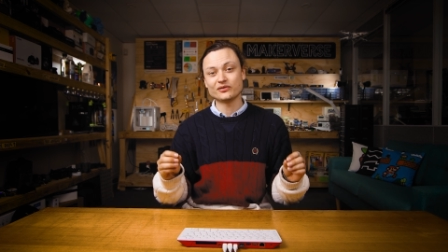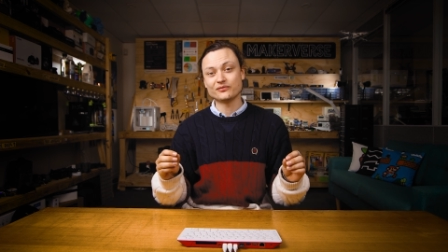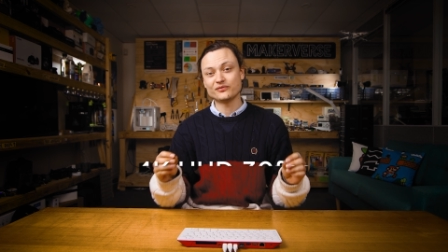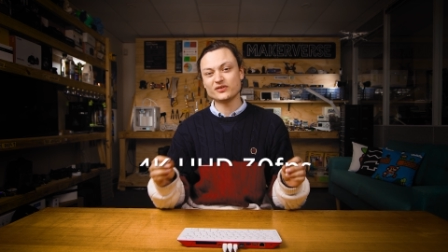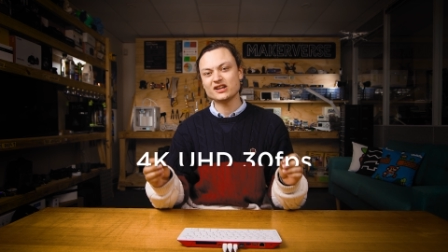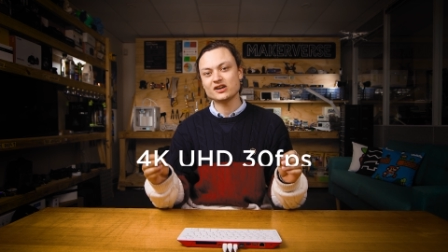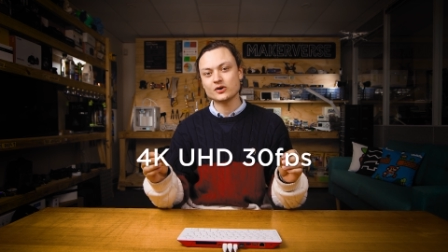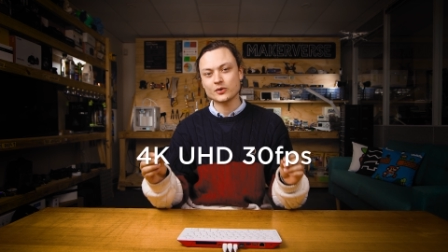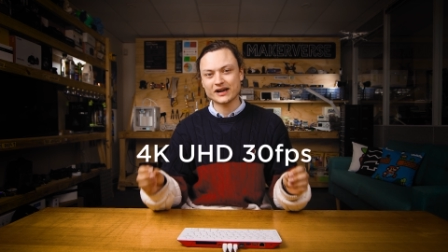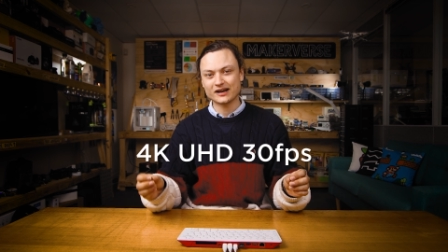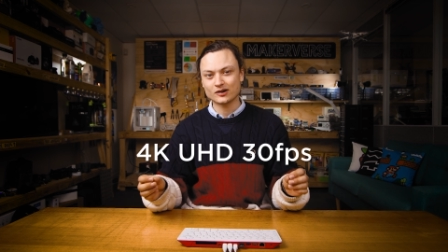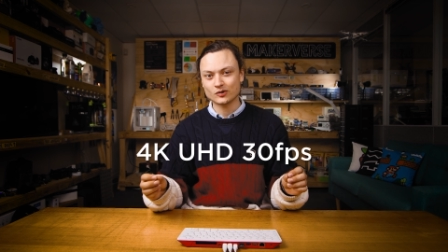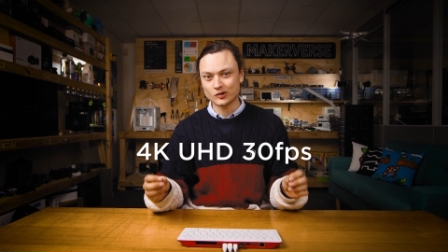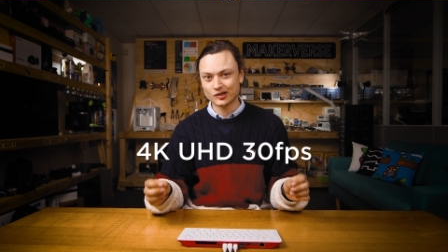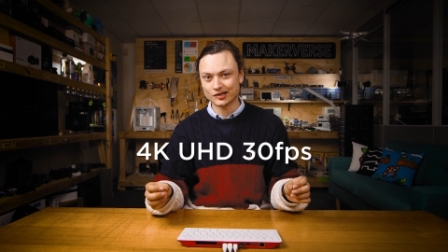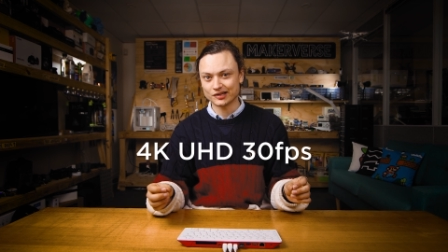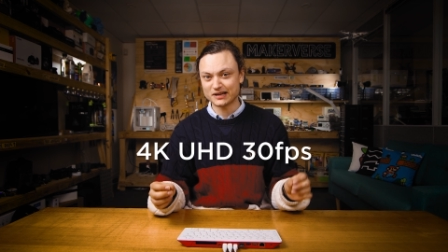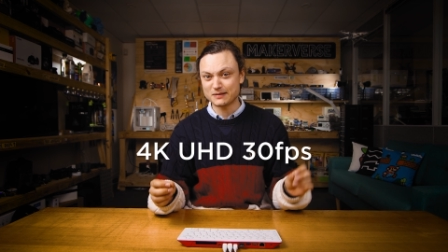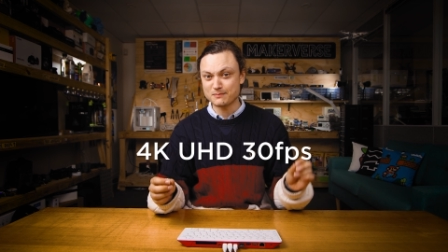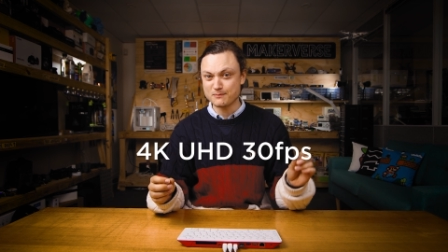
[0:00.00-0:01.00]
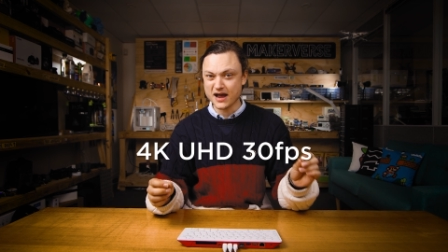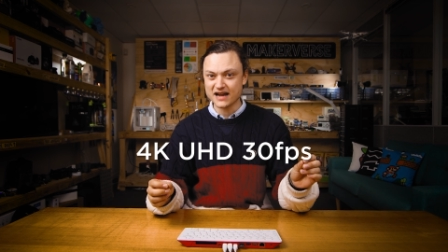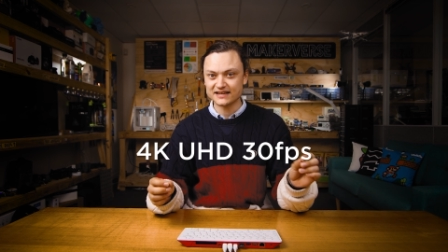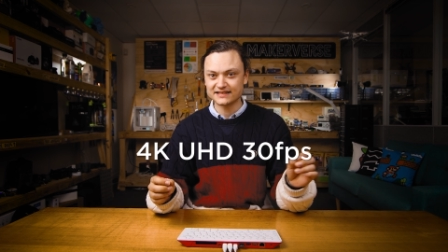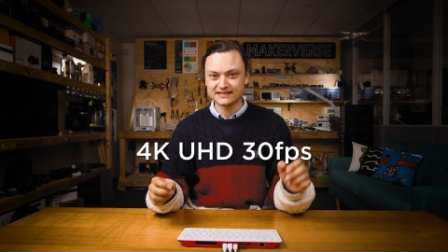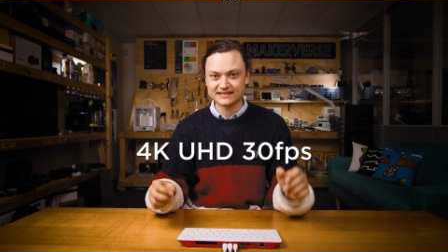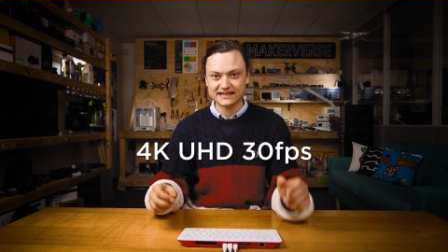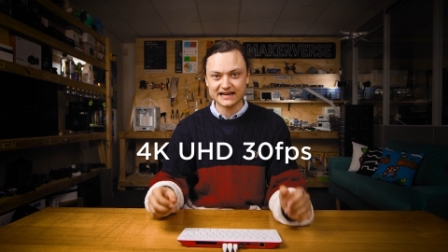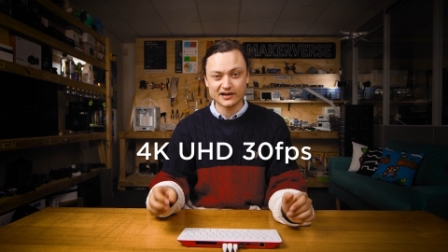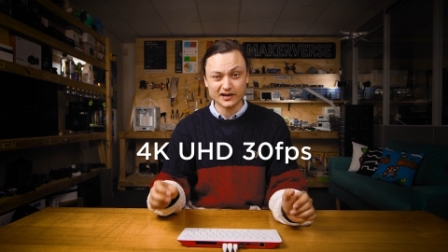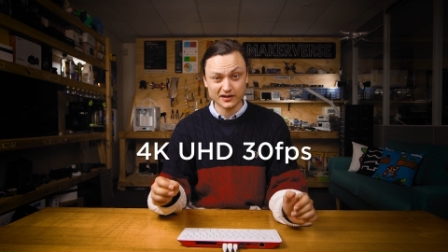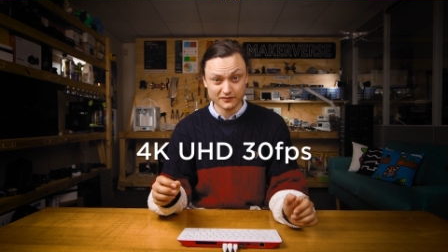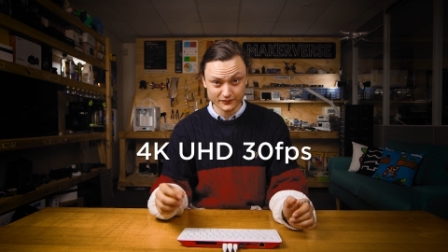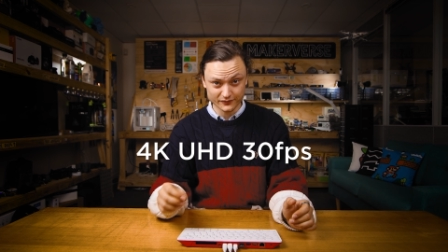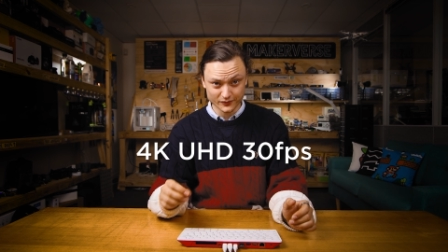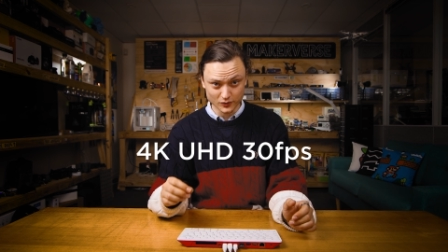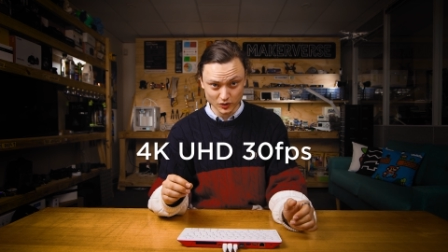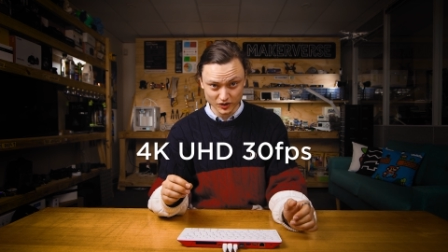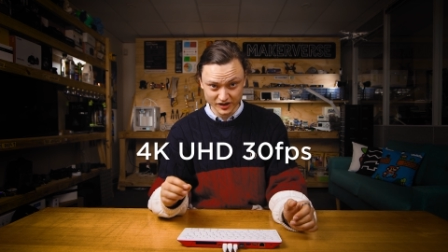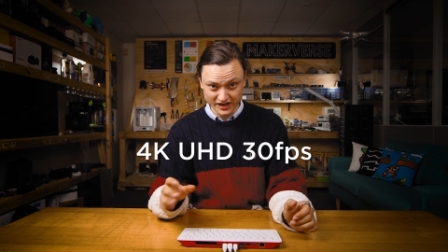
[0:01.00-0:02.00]
the video out quality maxes out at
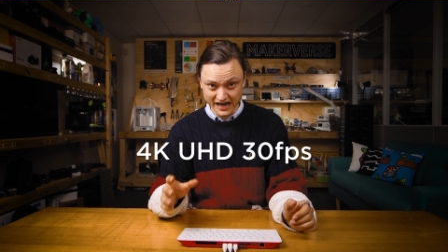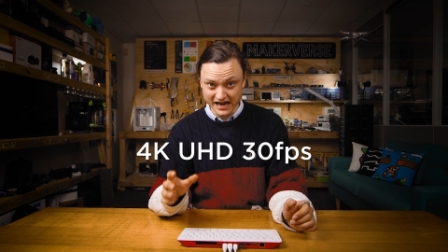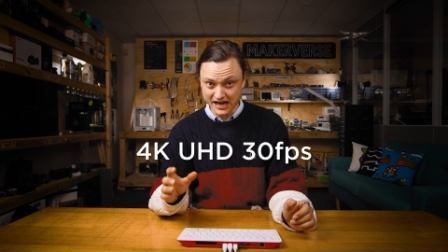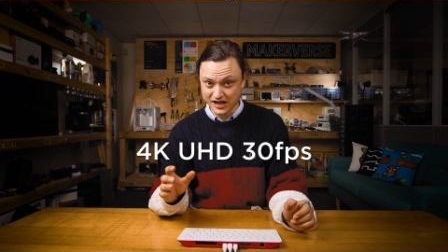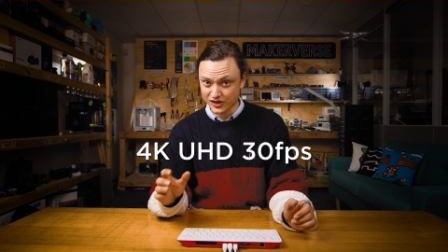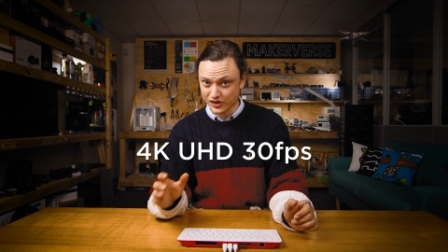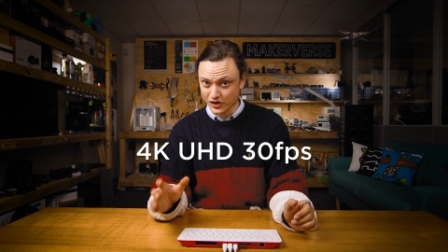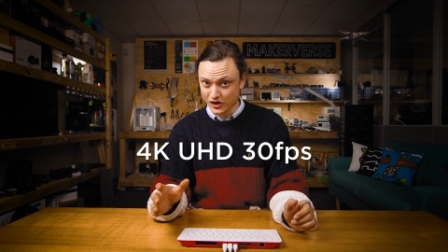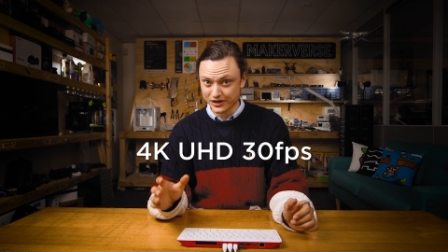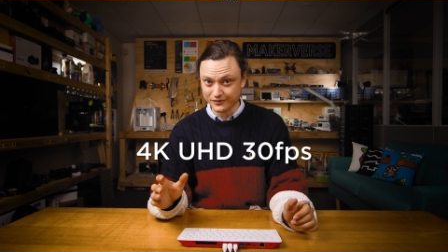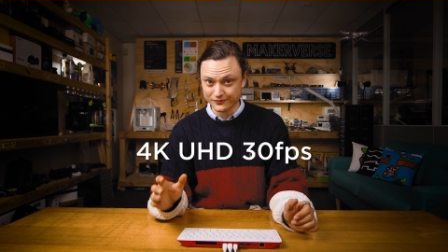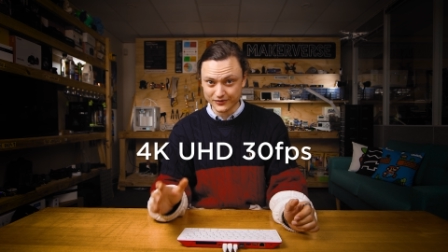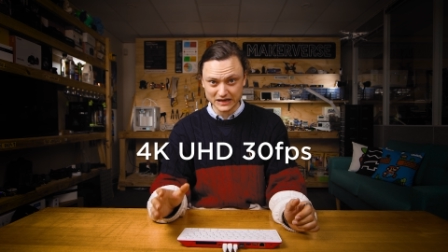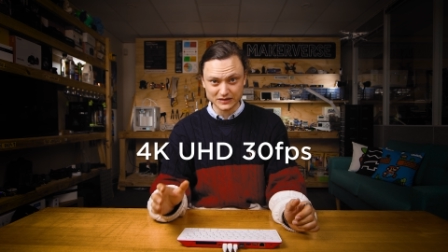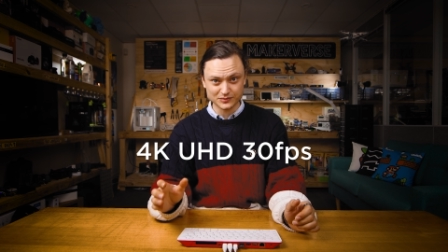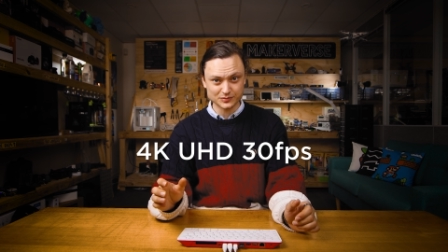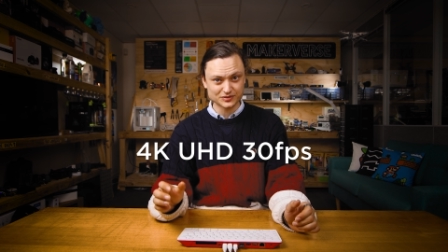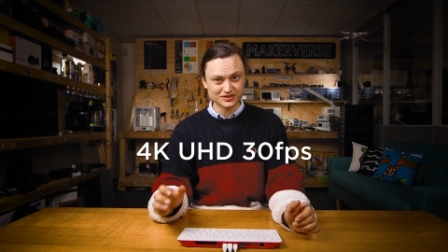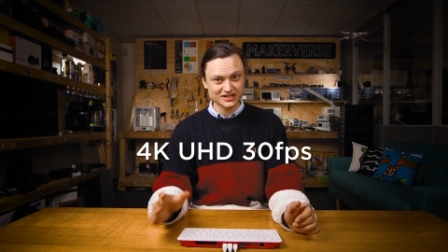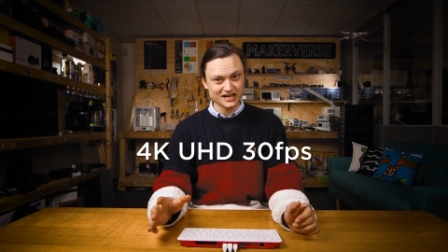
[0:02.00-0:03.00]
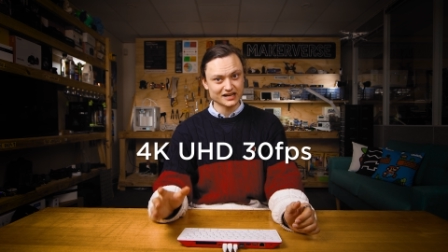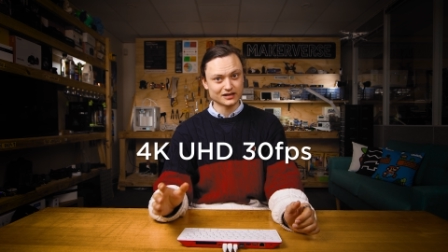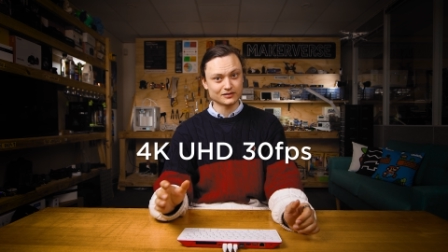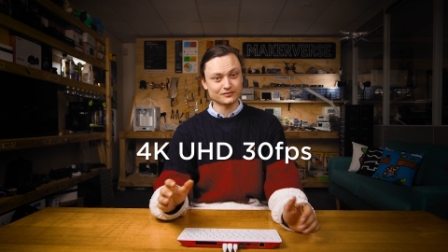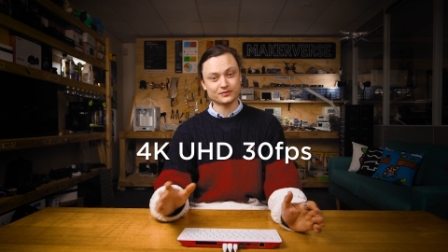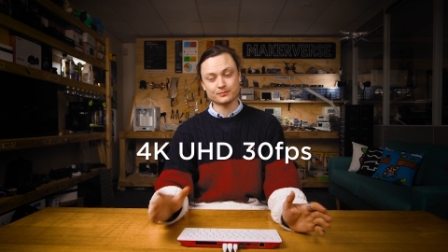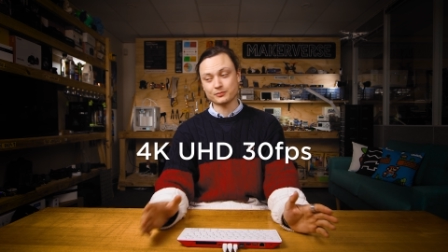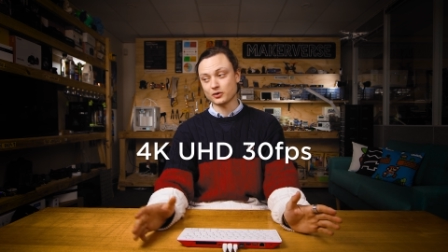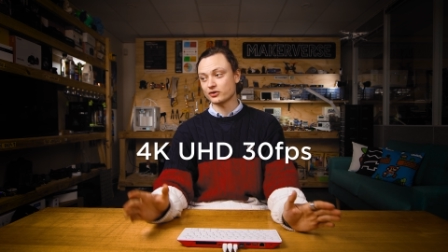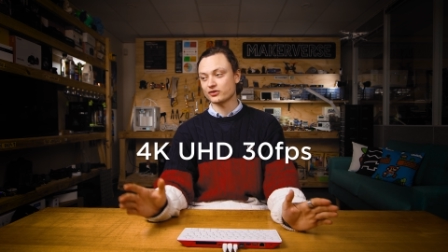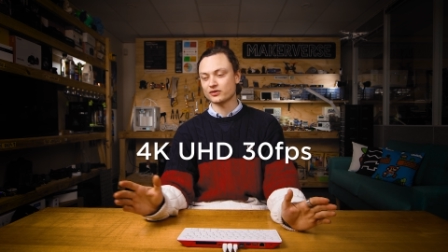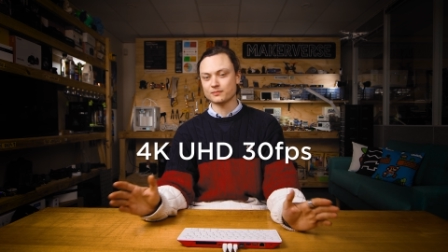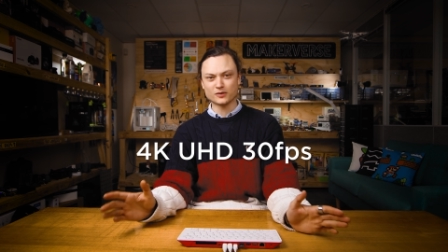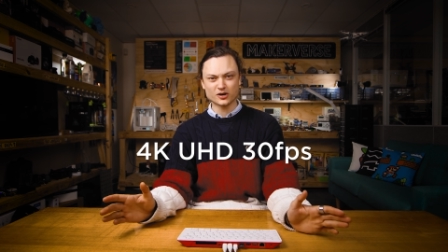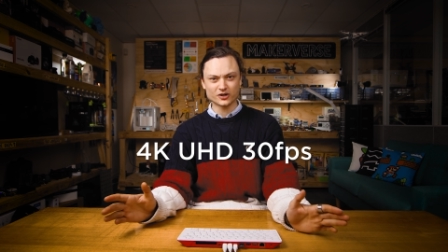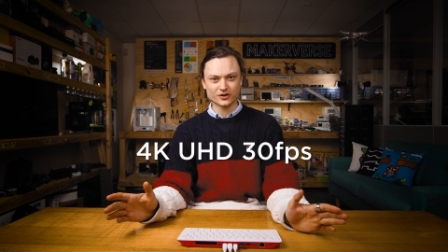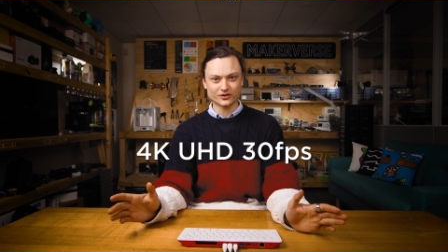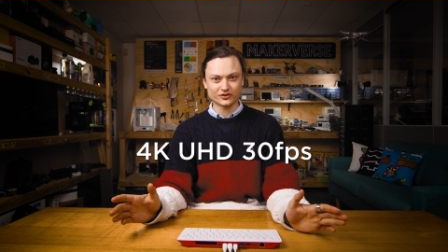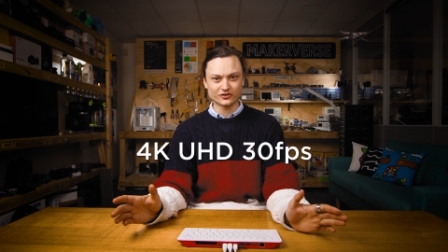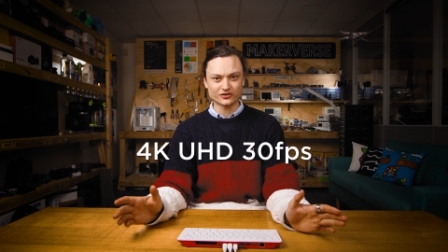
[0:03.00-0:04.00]
4K 30 frames per second for both the
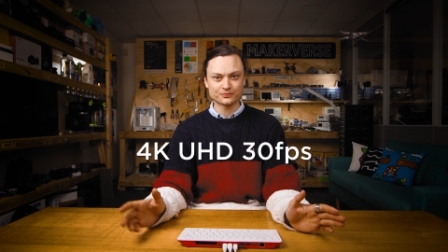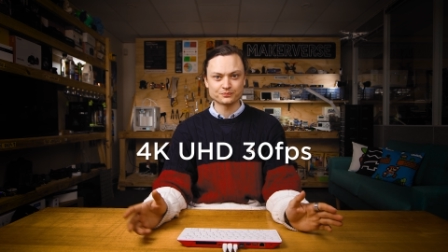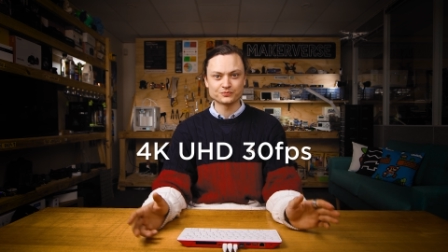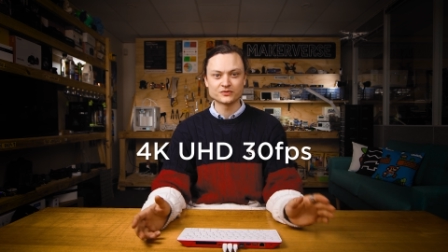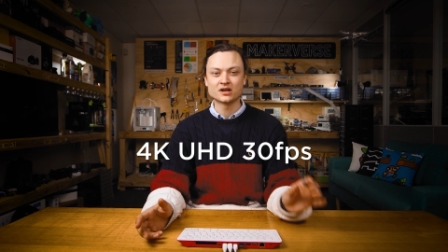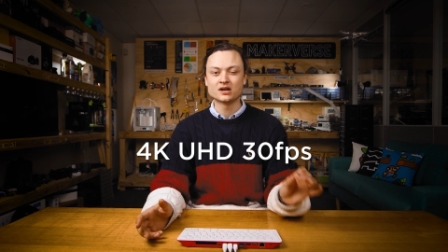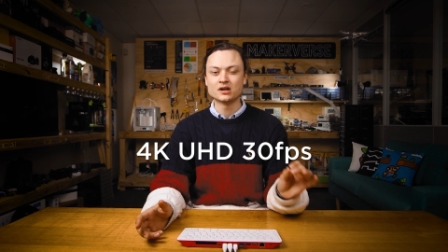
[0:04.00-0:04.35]
monitors.